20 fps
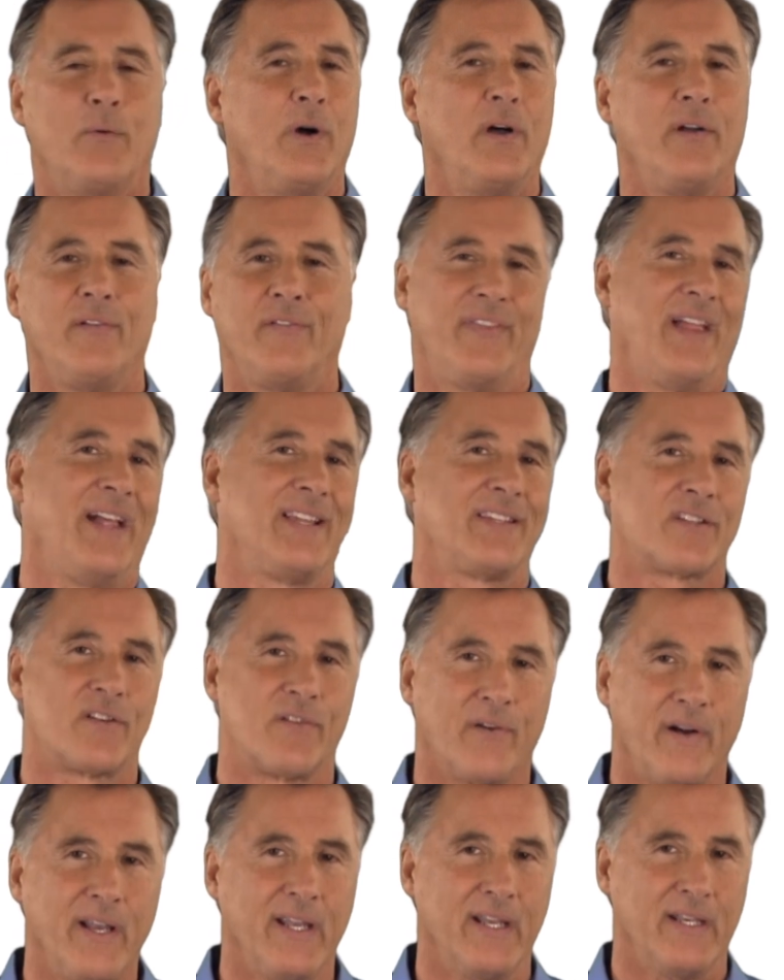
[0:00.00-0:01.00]
well, that's
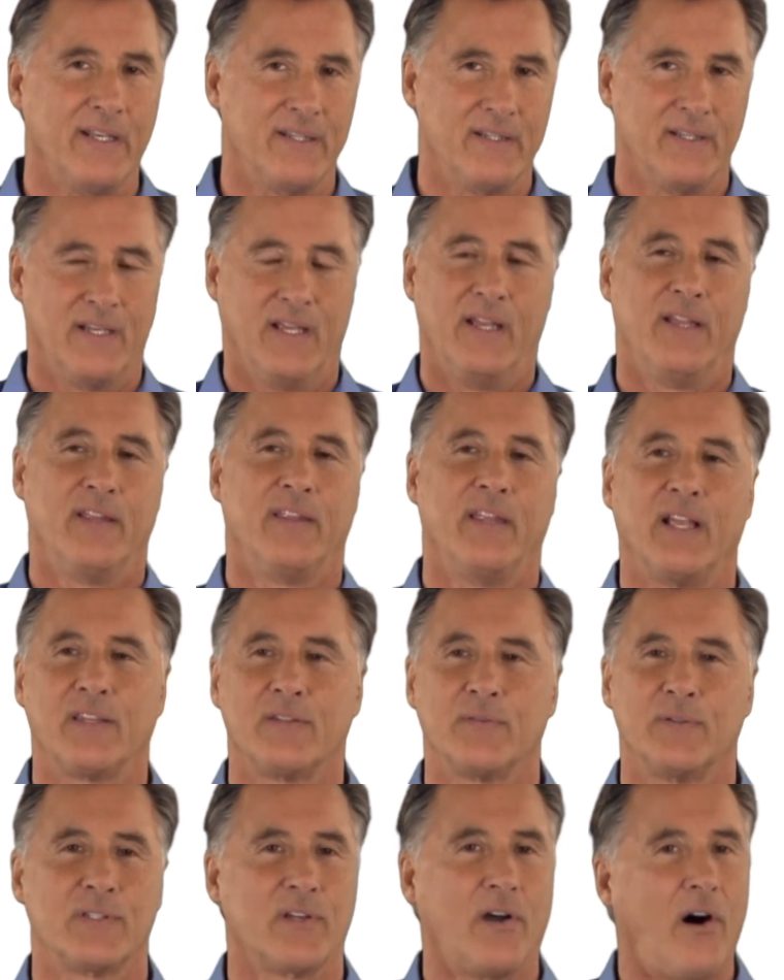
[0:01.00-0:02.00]
great.
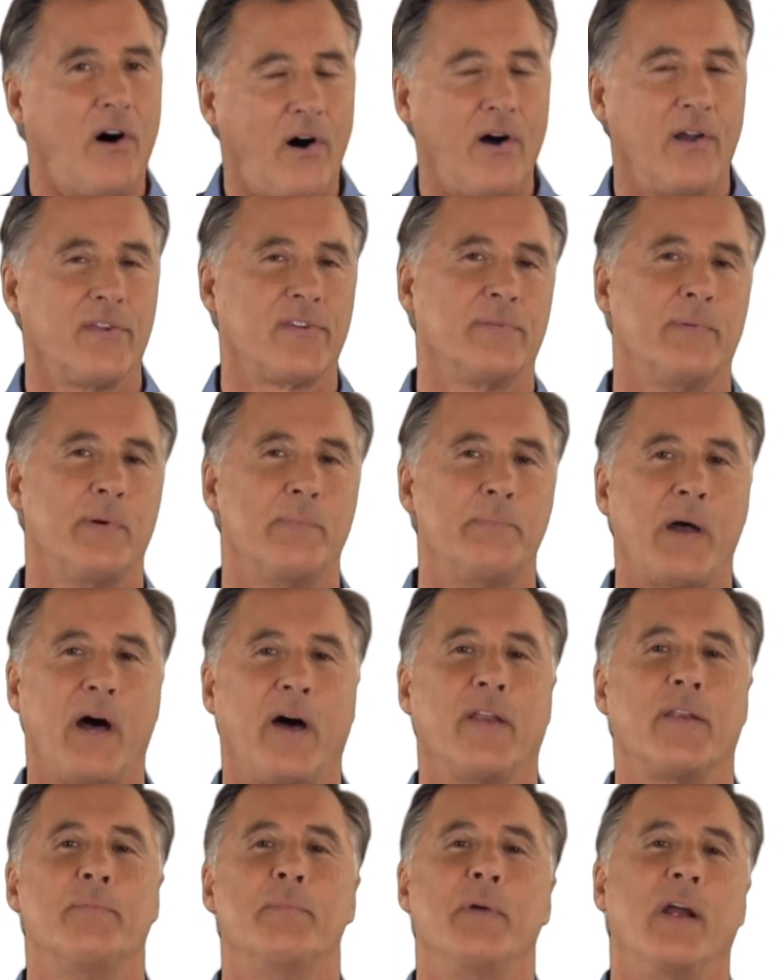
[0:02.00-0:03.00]
That's what's awesome
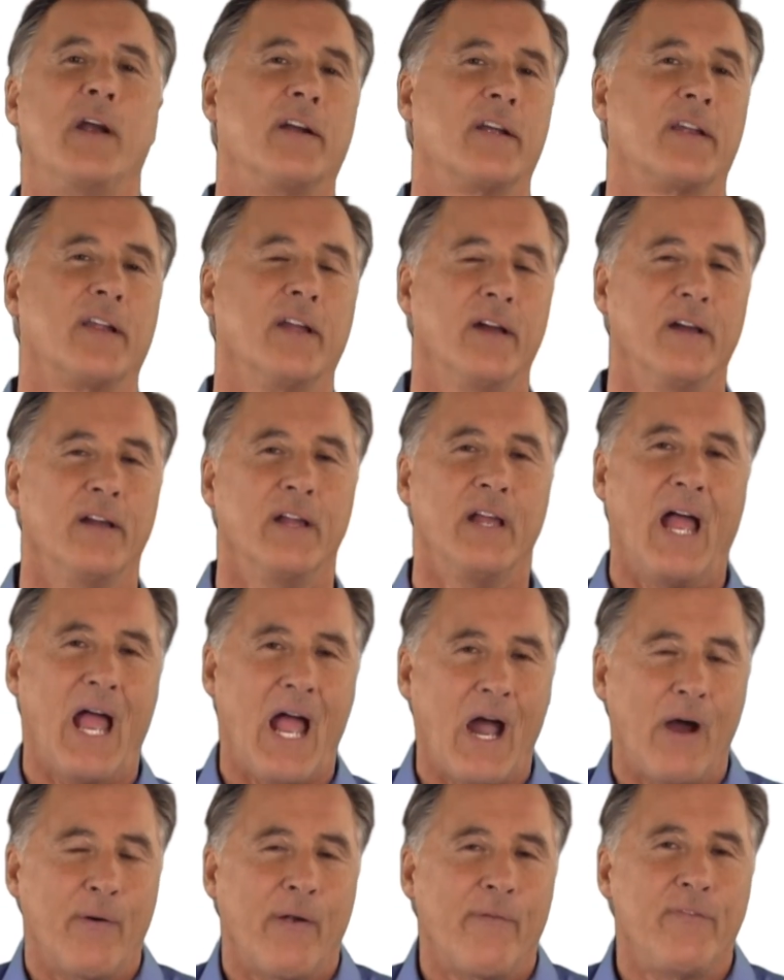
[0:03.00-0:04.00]
about America.
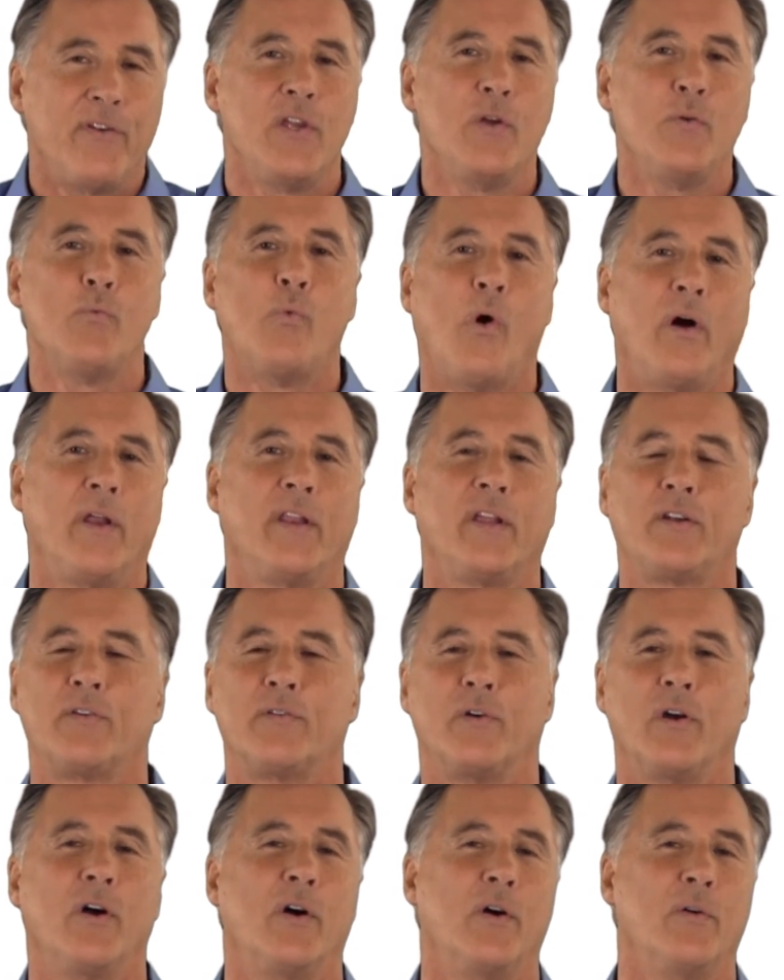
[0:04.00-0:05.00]
However you want to
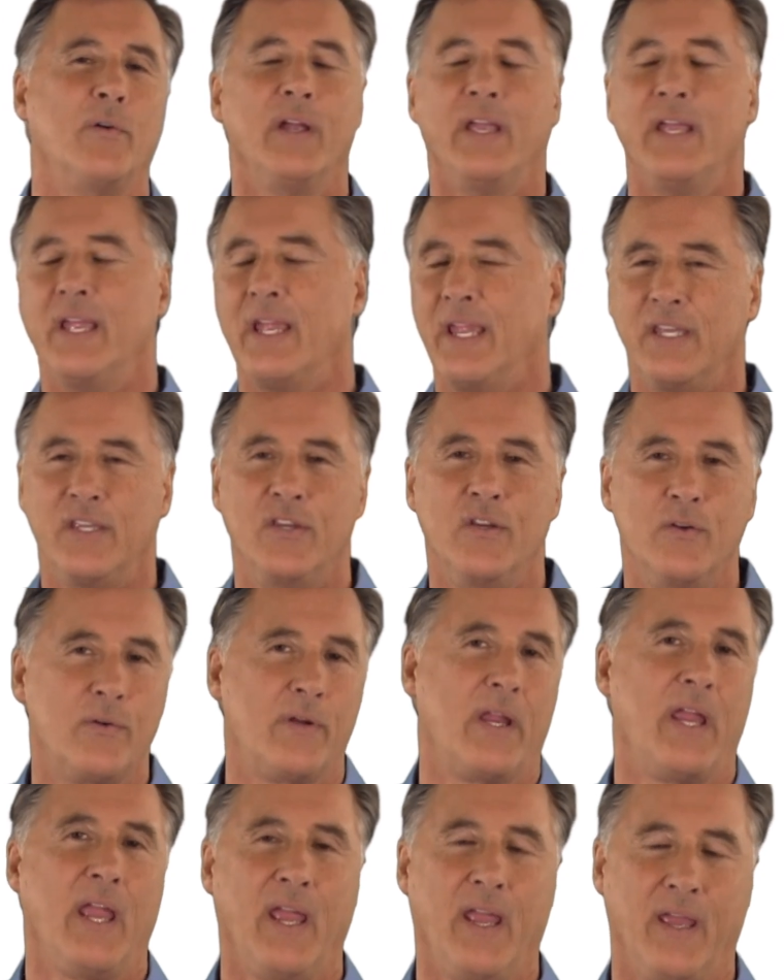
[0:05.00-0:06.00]
grow, you
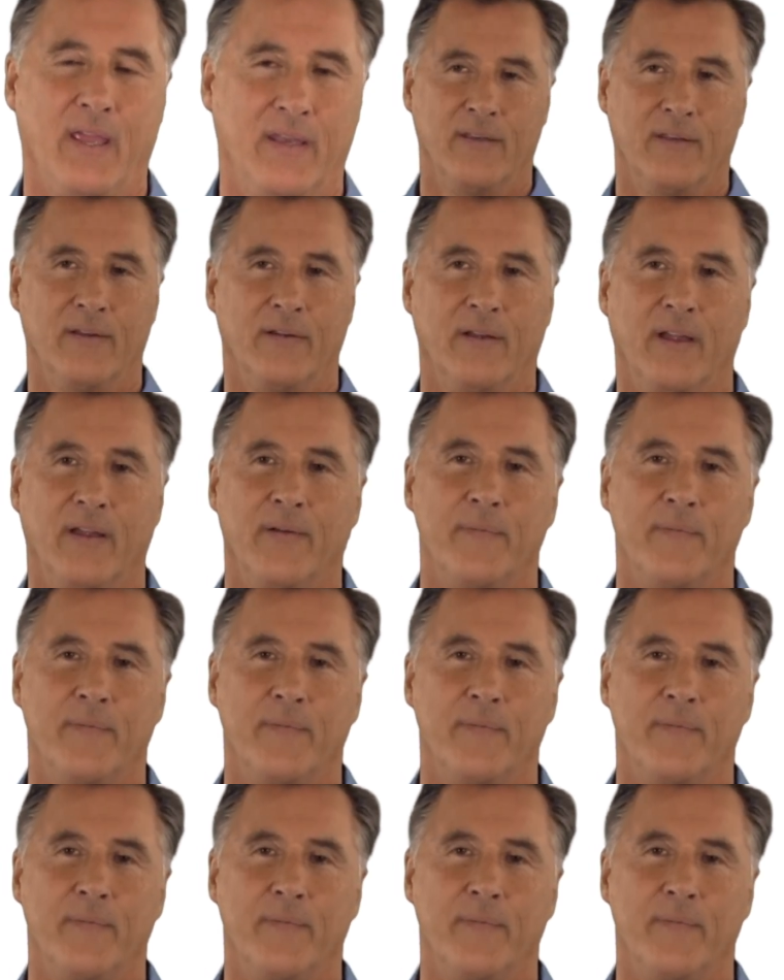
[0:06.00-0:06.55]
can.